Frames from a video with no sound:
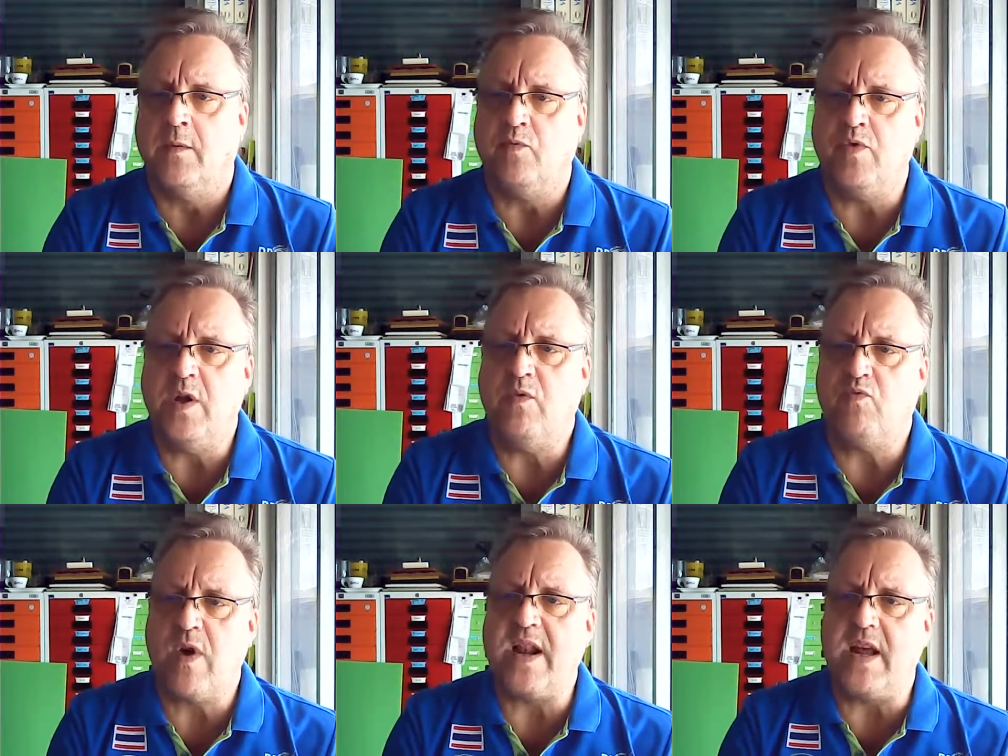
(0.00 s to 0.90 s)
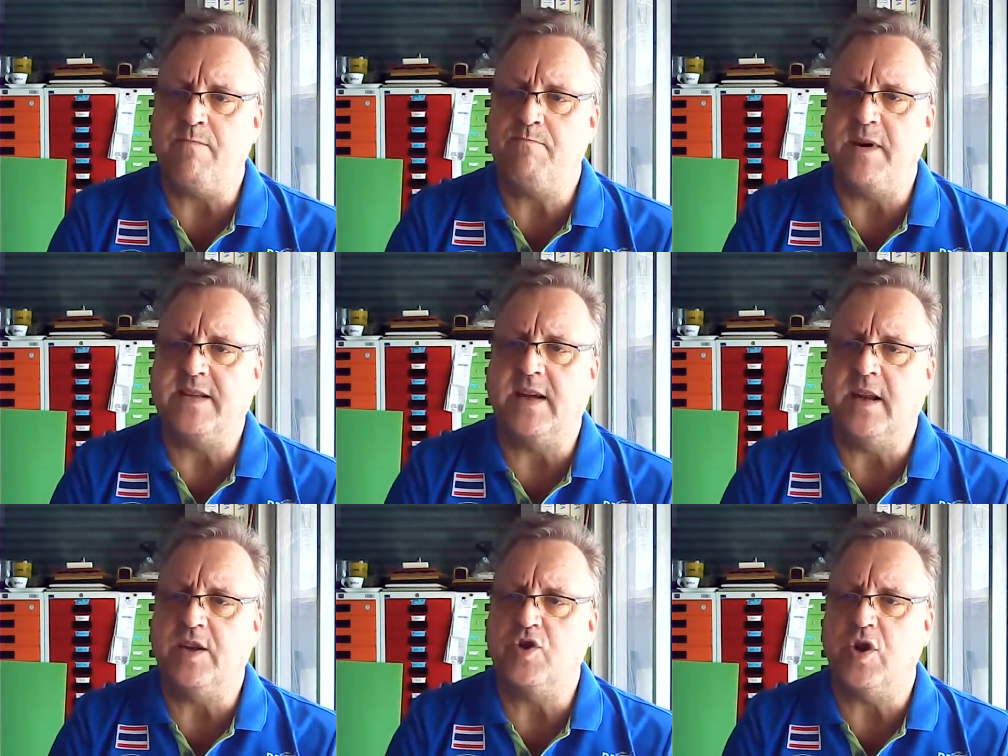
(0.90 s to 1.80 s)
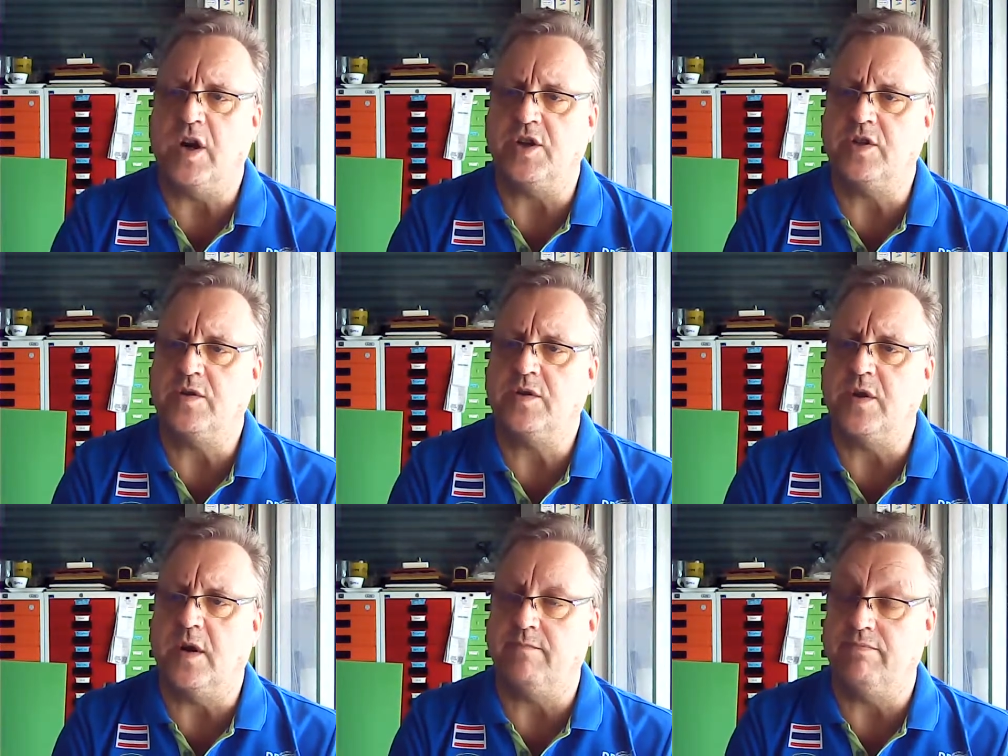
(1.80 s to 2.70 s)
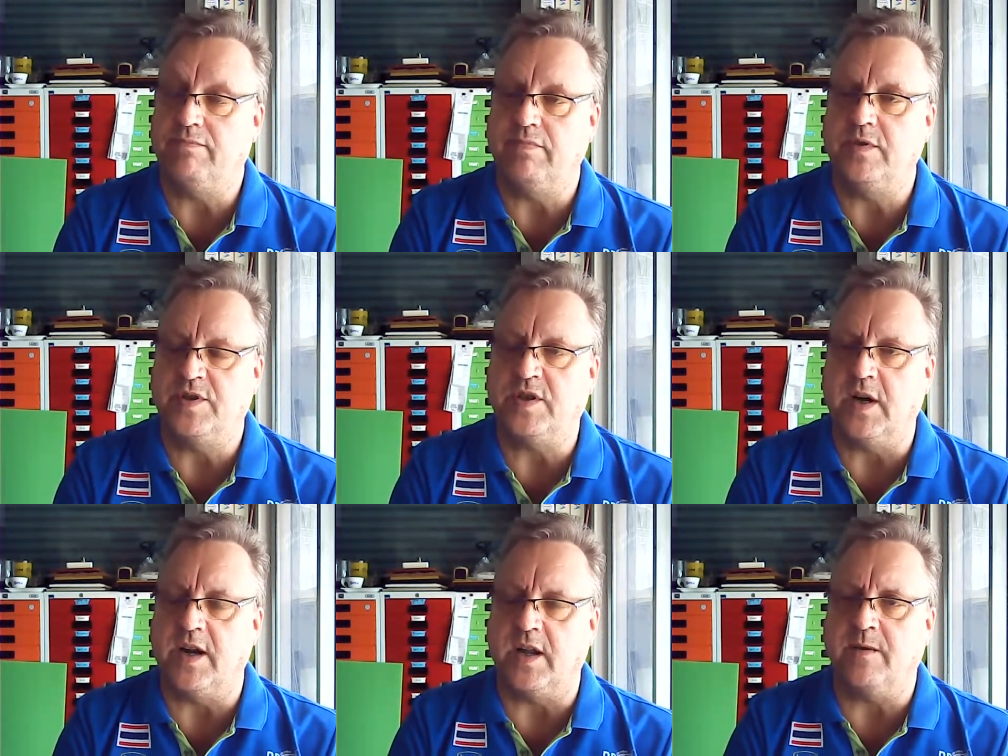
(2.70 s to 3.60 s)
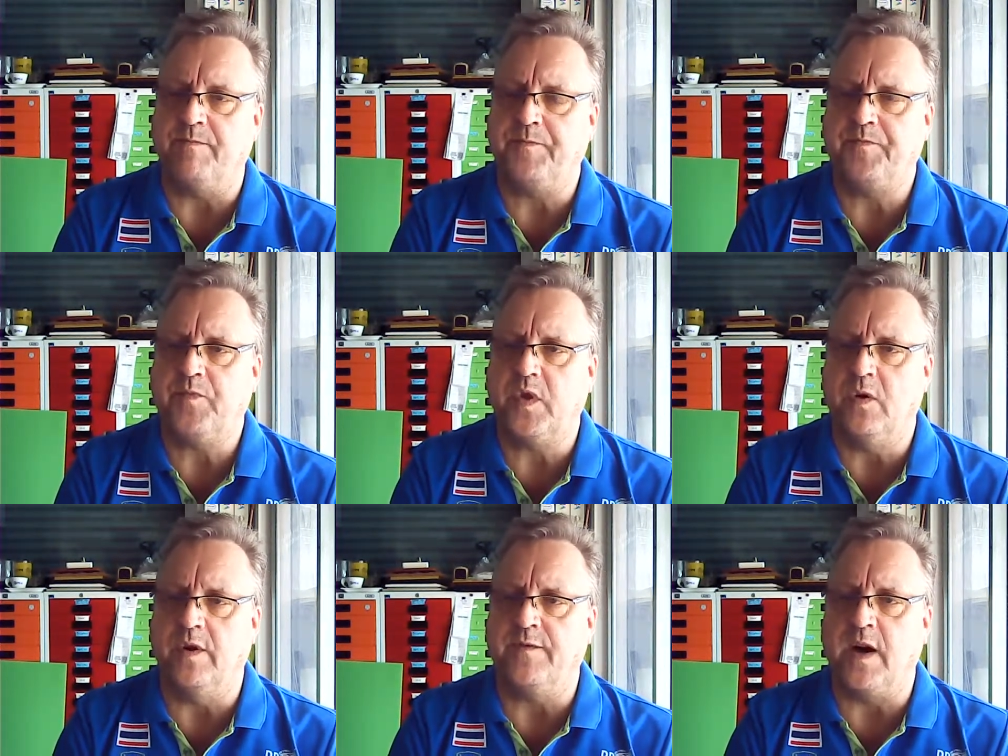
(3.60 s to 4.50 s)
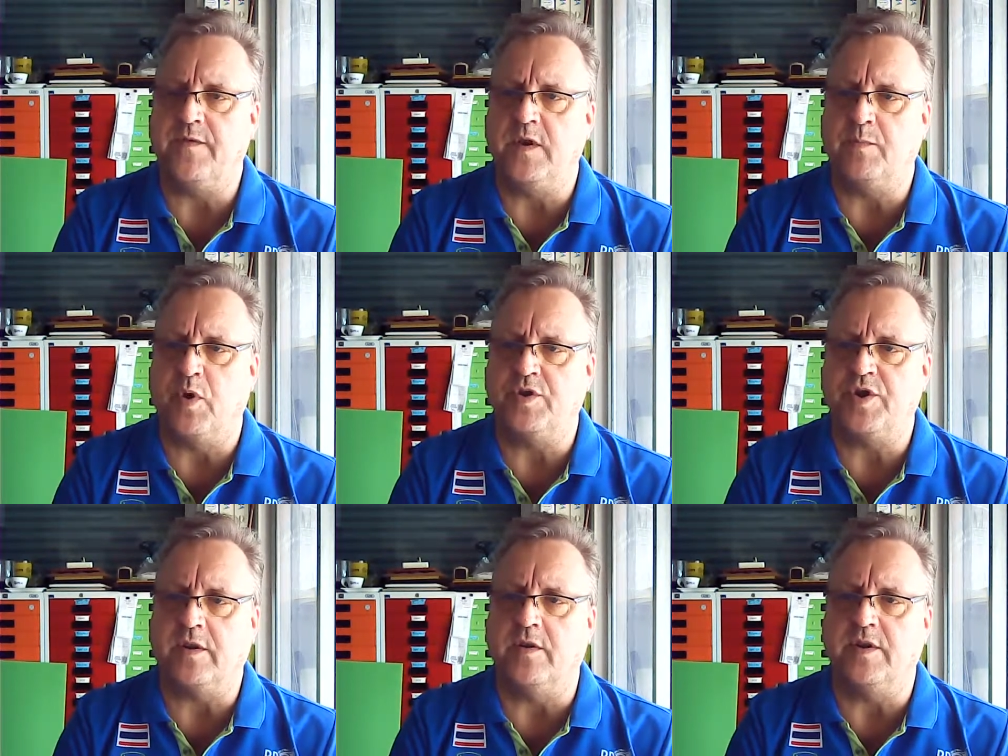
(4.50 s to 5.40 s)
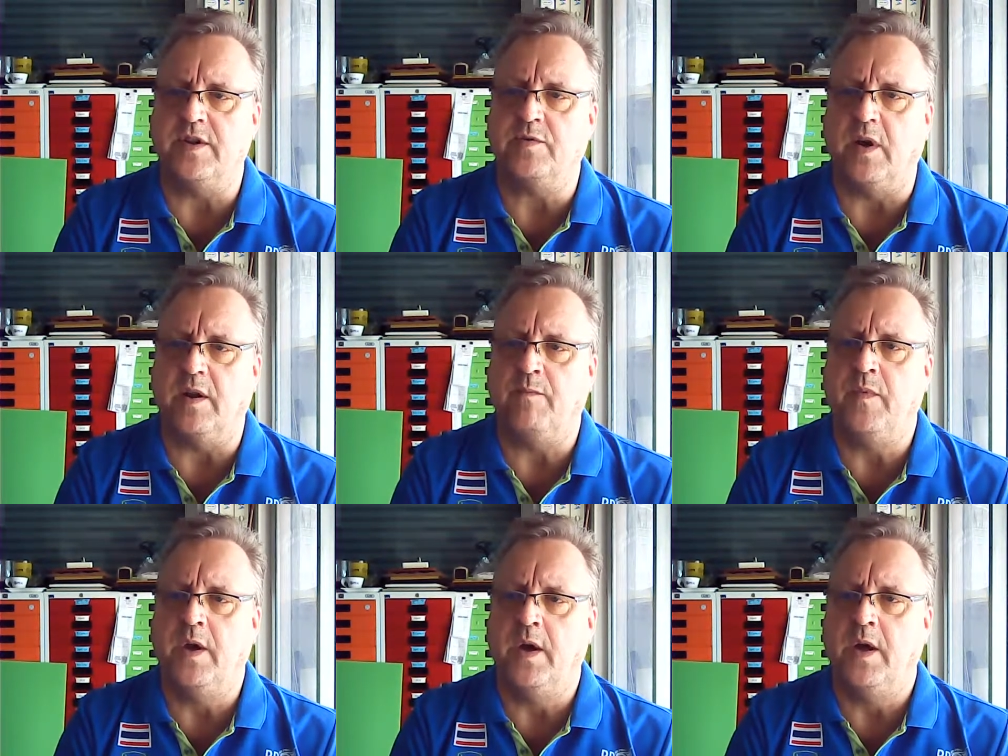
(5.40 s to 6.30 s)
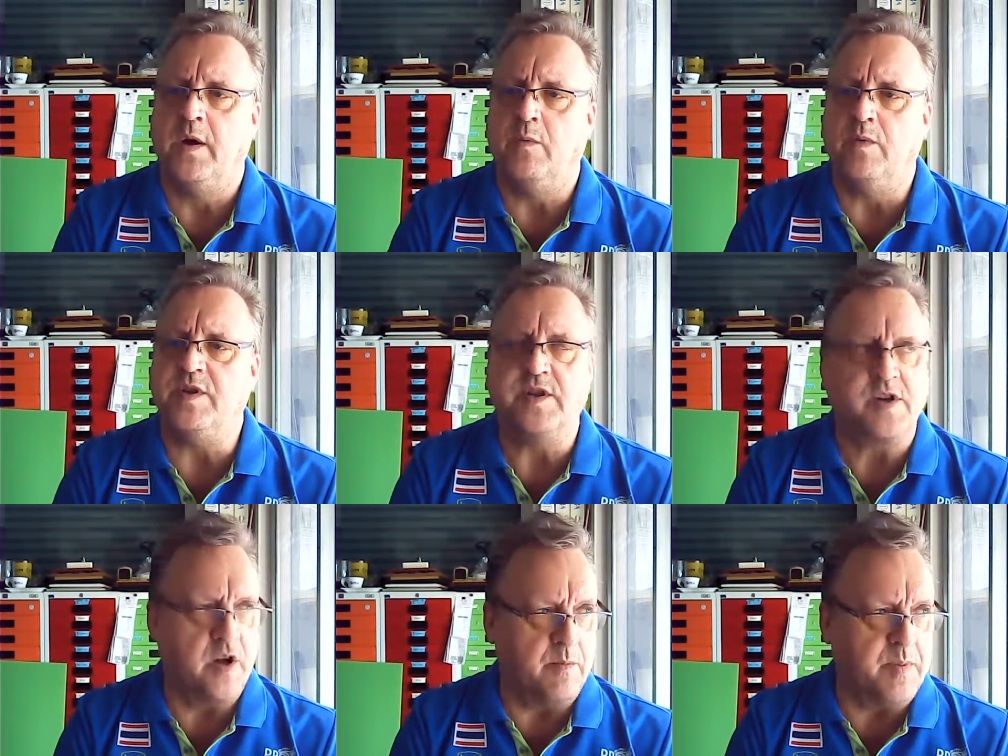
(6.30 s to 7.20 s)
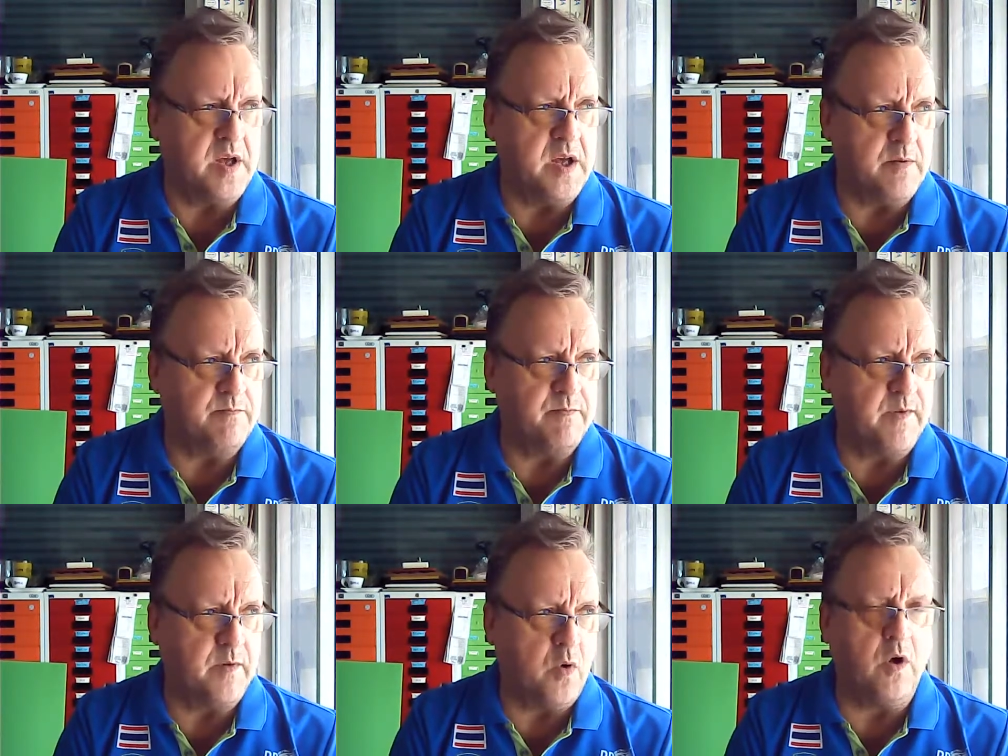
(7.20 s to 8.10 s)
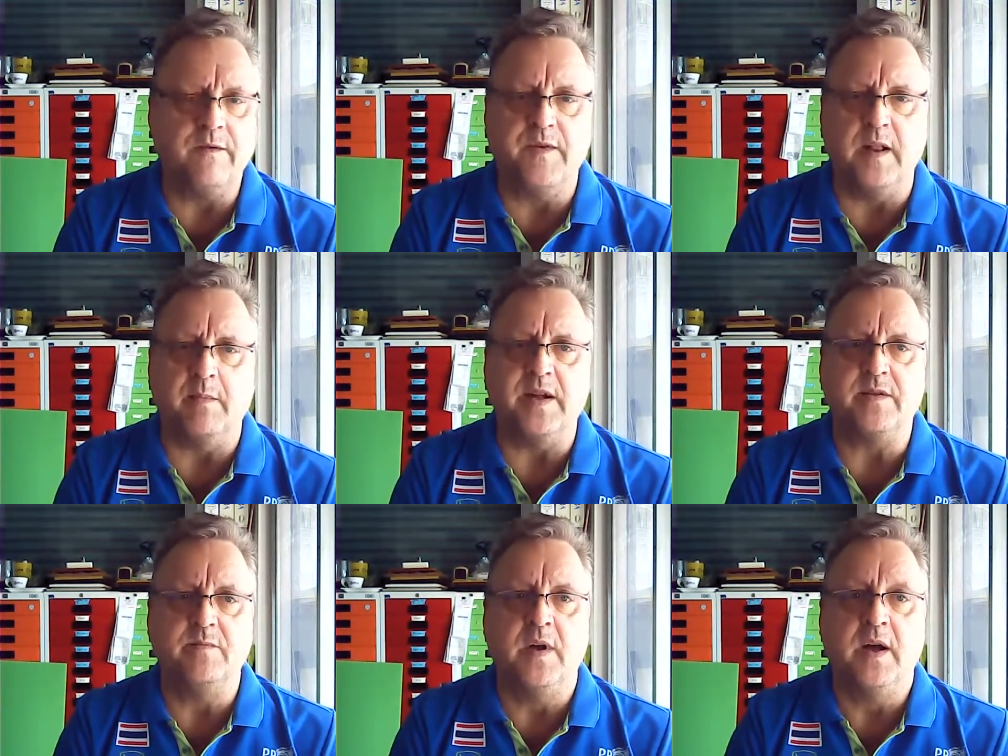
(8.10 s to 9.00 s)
really ready basically charts uh, starting on a five-year project on this one, which is going to be all film it.